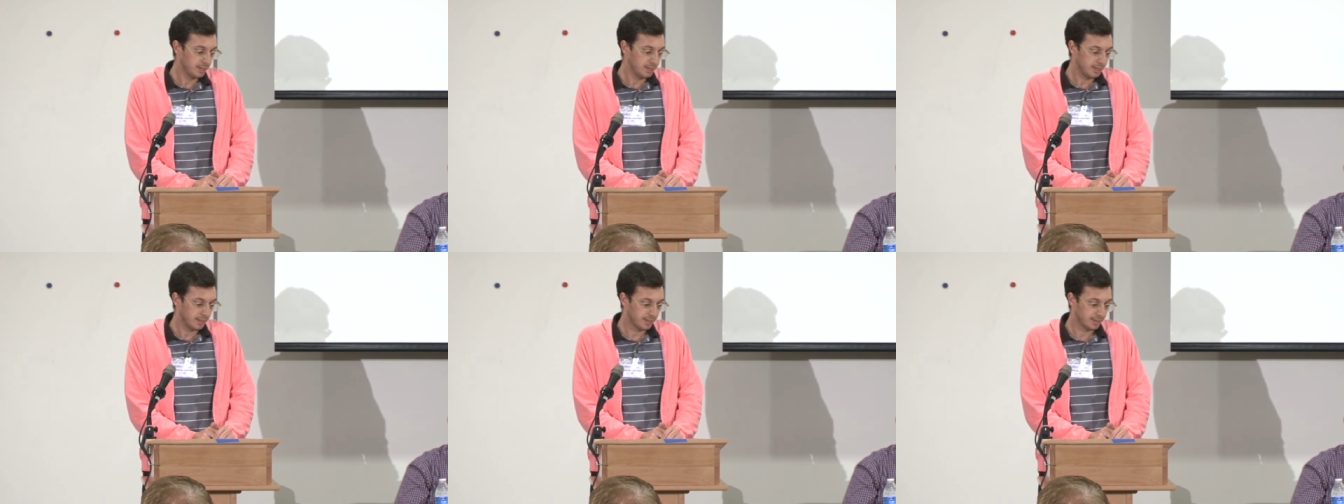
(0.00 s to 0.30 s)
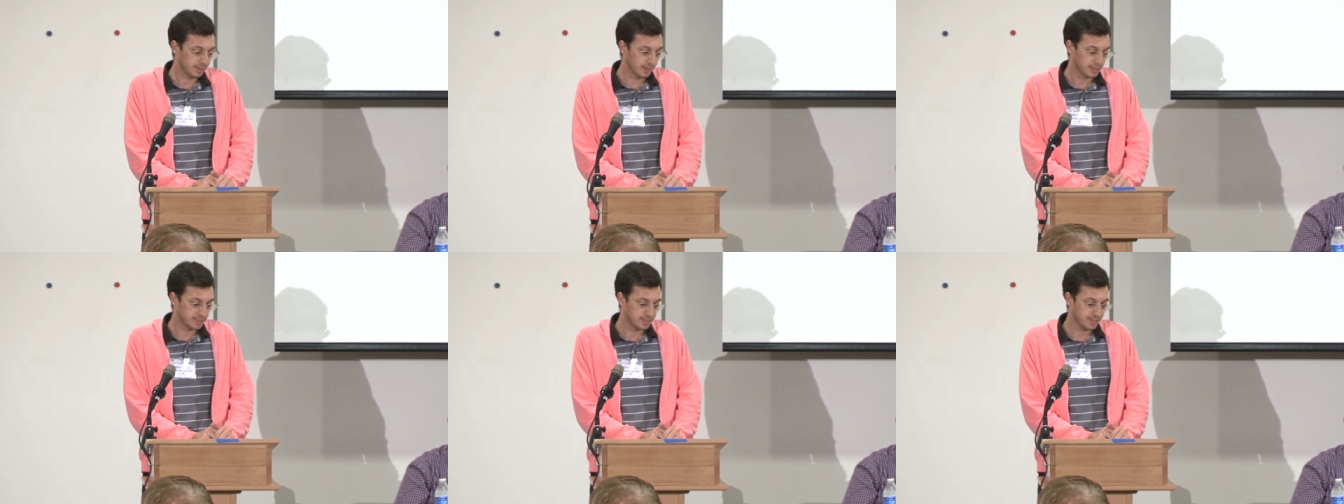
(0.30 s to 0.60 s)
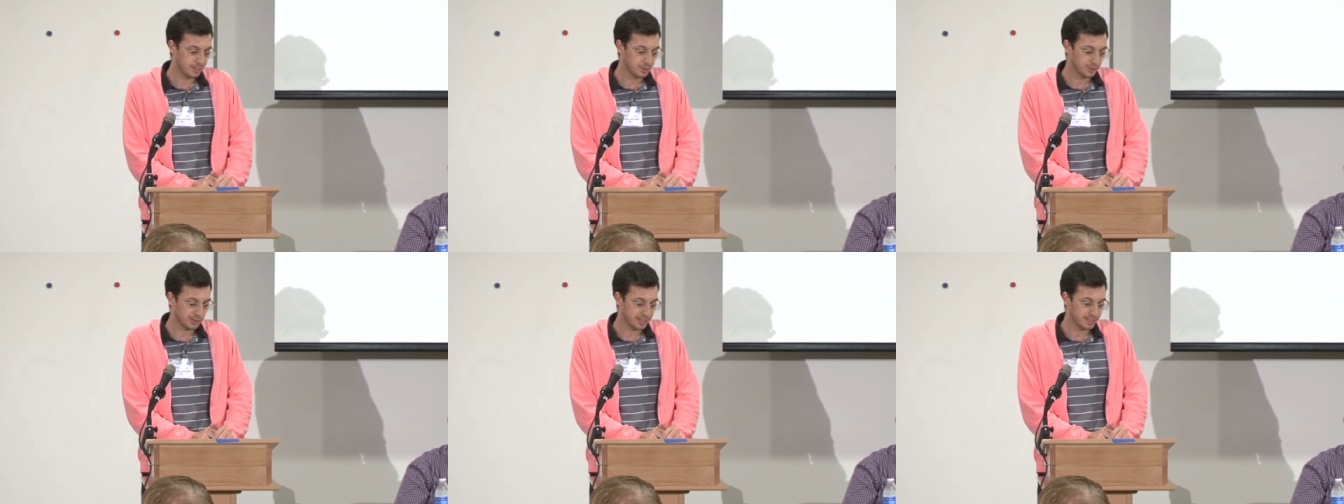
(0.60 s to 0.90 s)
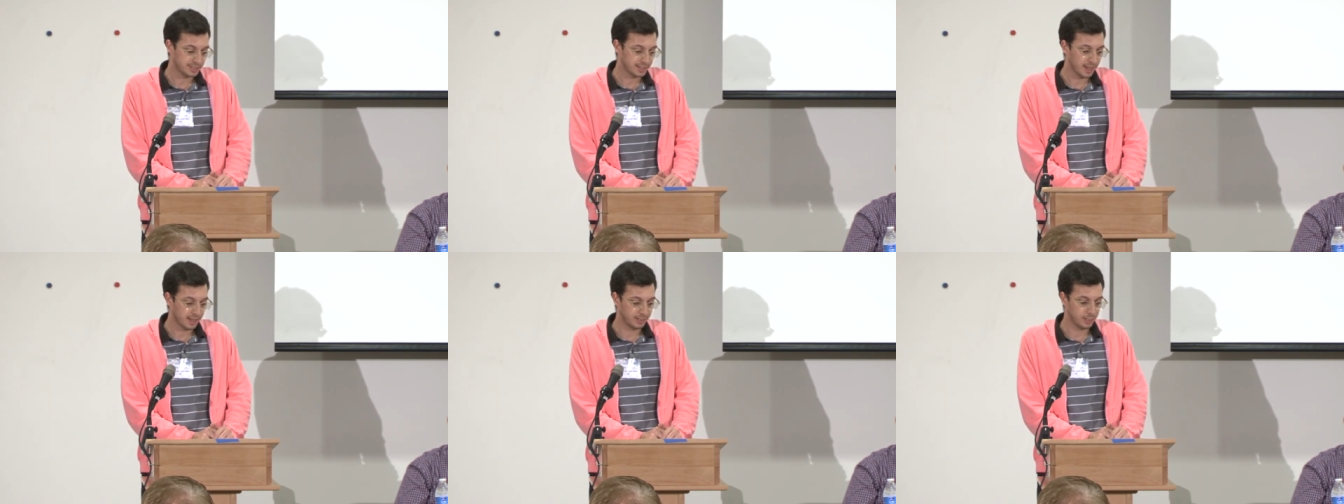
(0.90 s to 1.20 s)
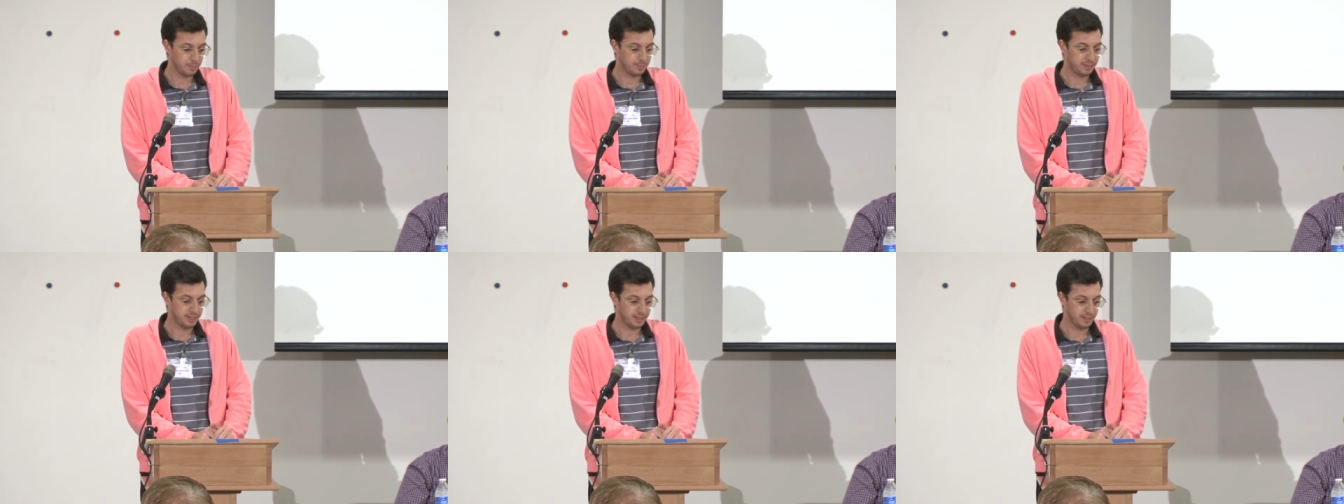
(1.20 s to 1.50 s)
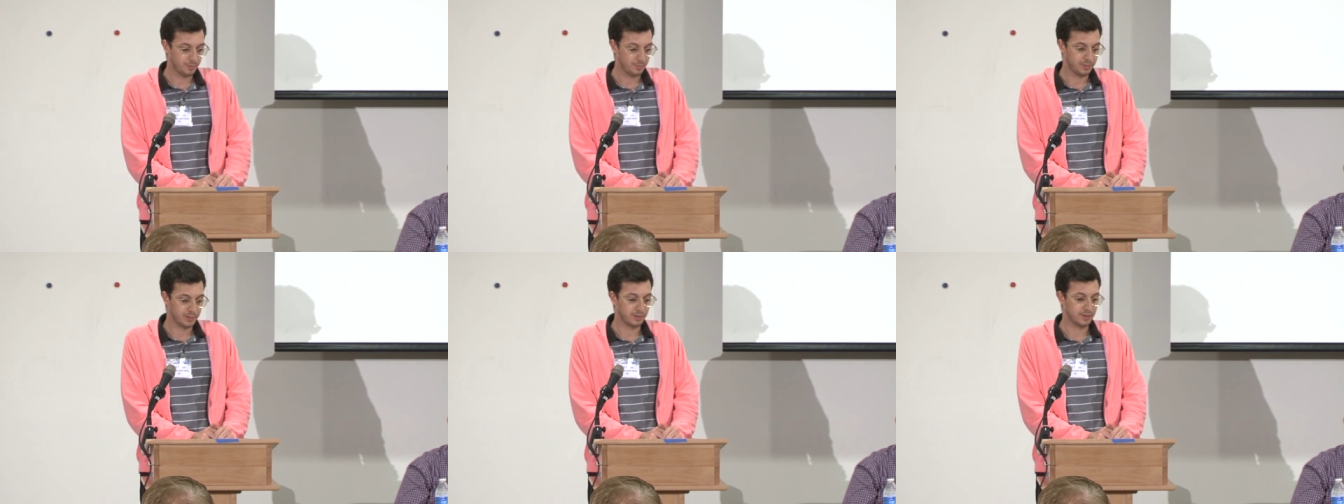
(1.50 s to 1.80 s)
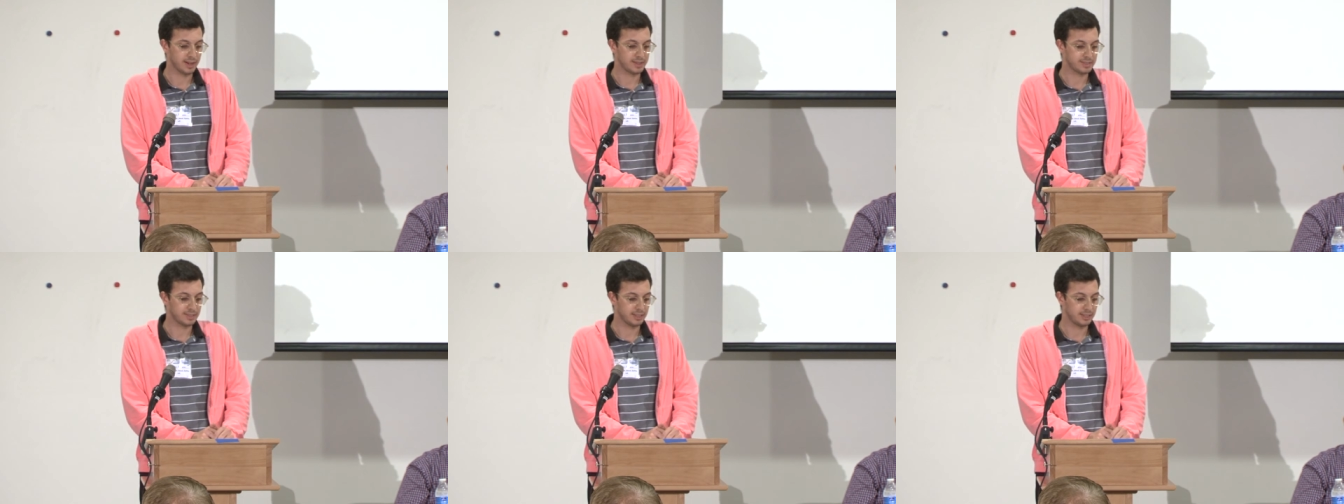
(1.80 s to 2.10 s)
In Los Angeles, the LAPD have been
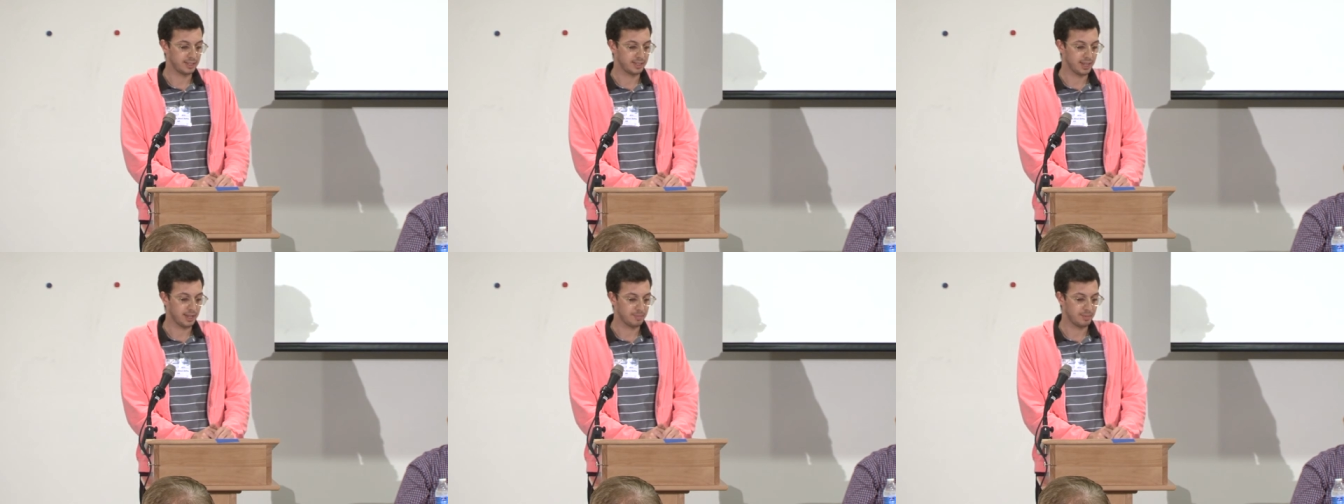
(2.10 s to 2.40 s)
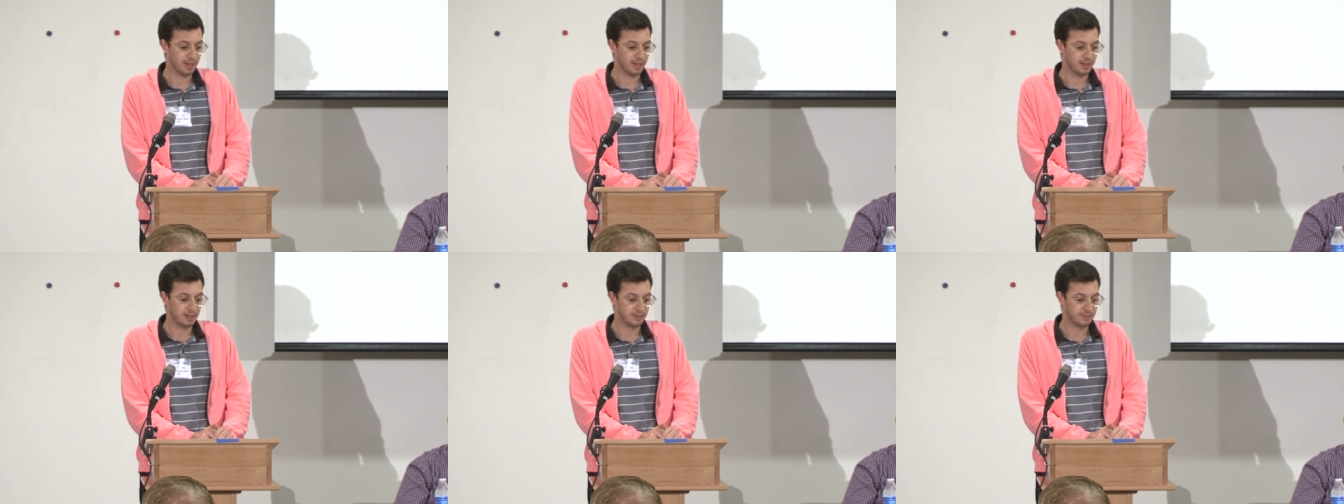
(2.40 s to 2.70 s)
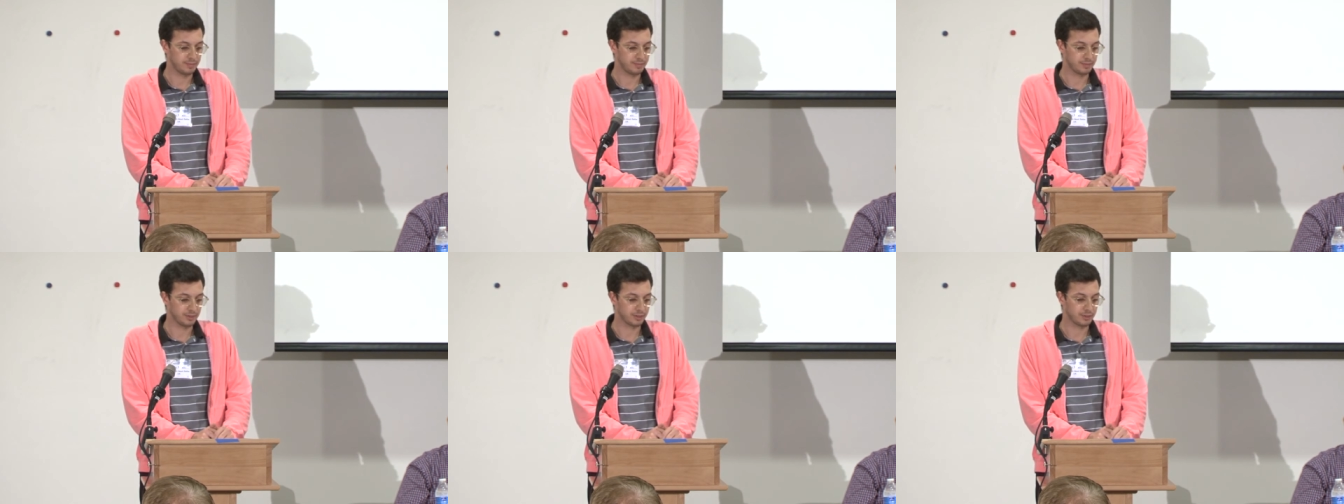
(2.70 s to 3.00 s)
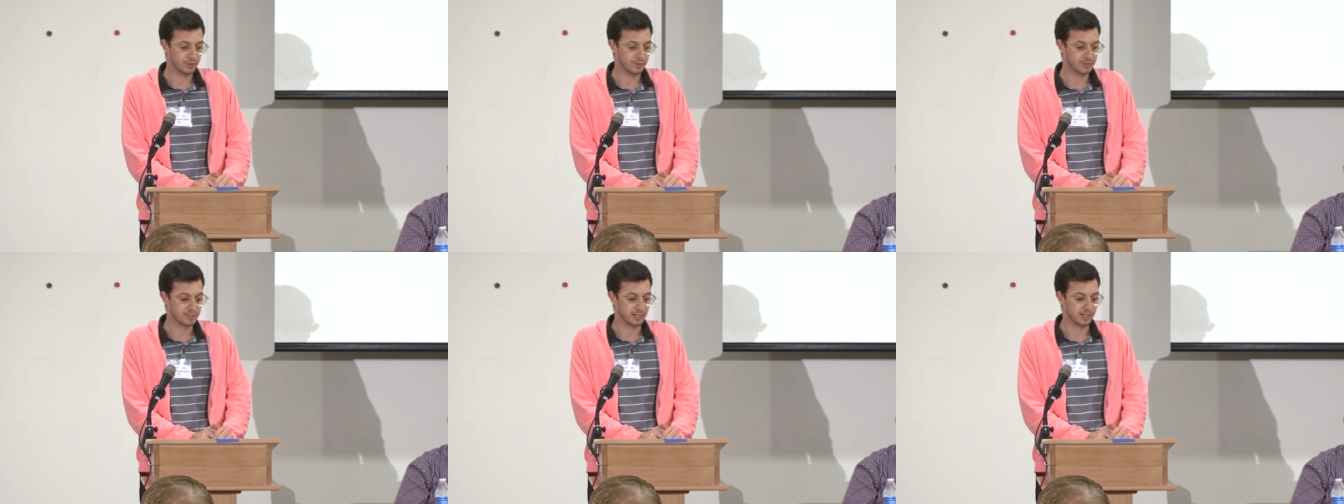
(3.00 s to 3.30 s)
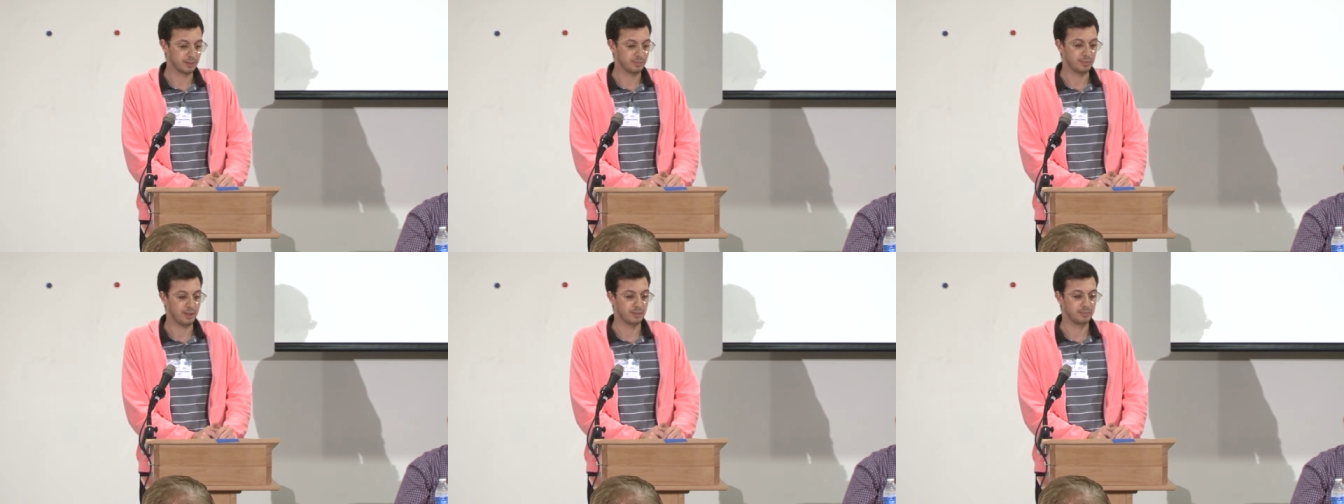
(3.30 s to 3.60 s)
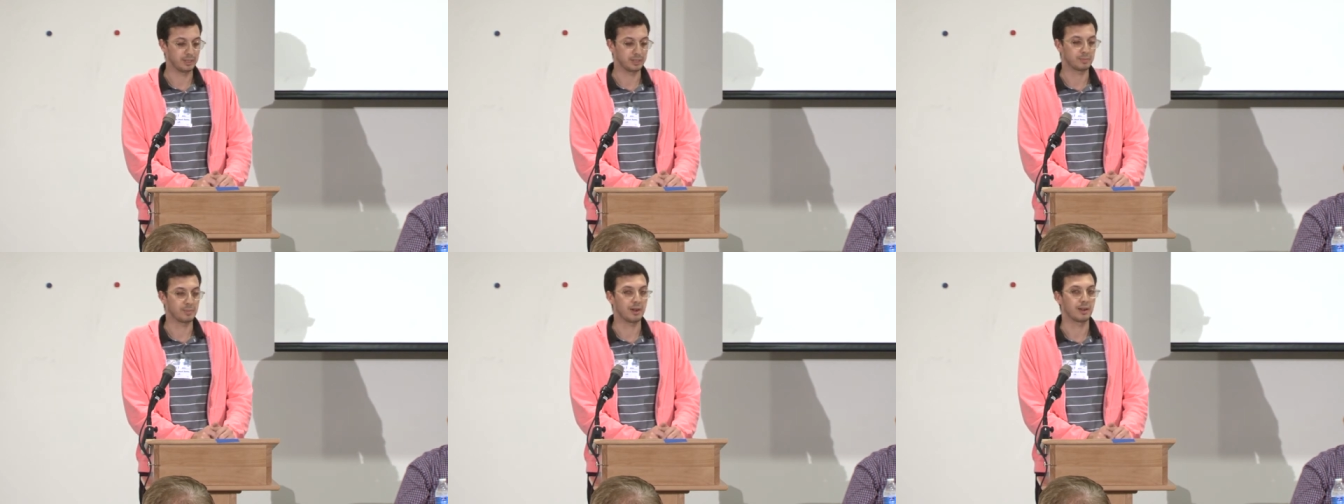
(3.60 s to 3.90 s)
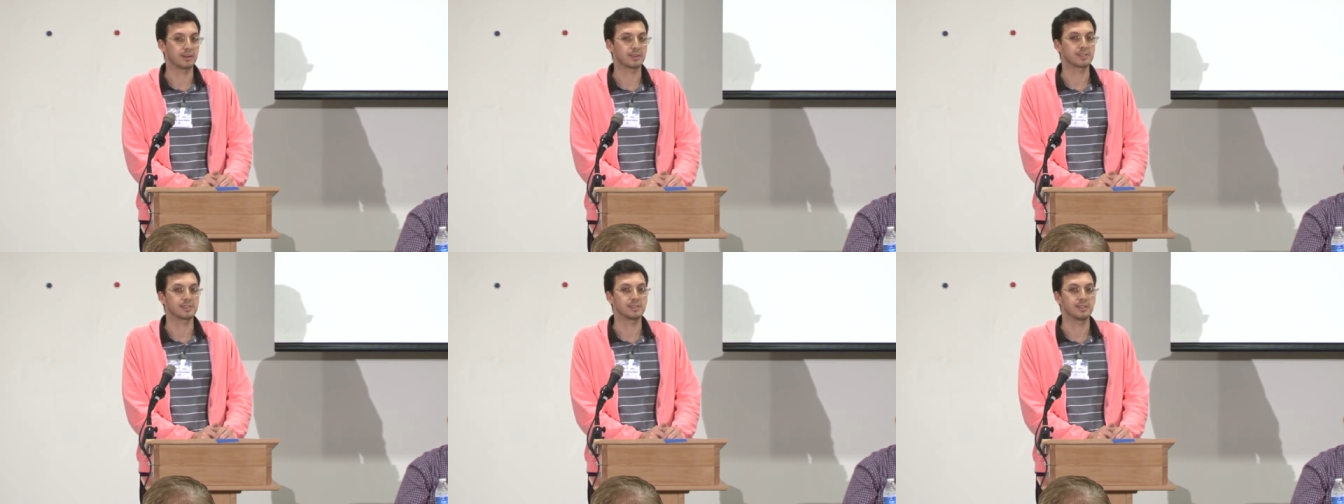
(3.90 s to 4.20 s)
arresting gay men for cruising in public
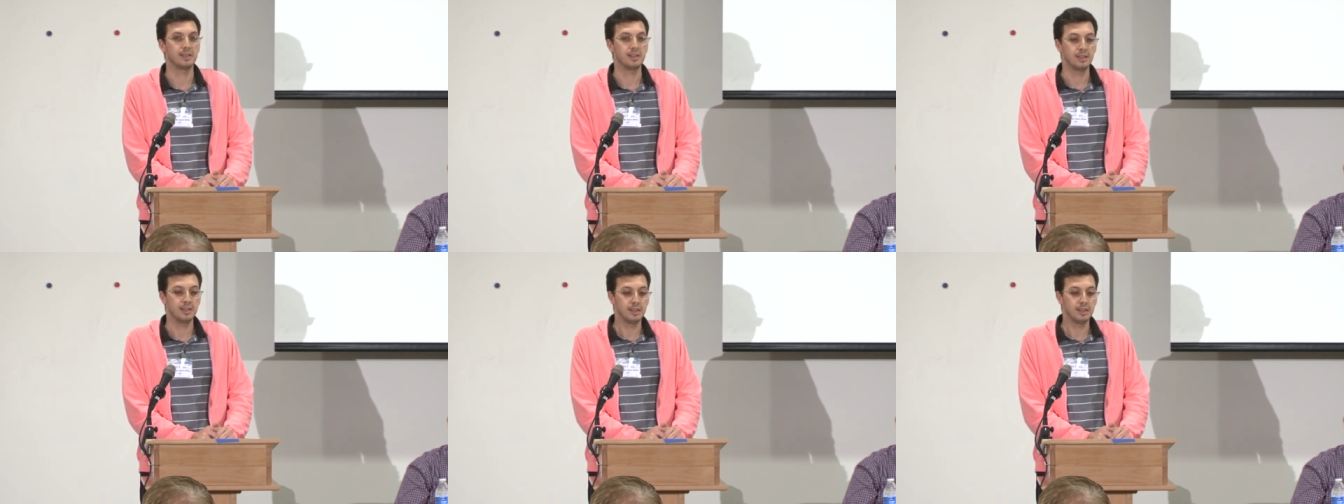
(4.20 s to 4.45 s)
parks,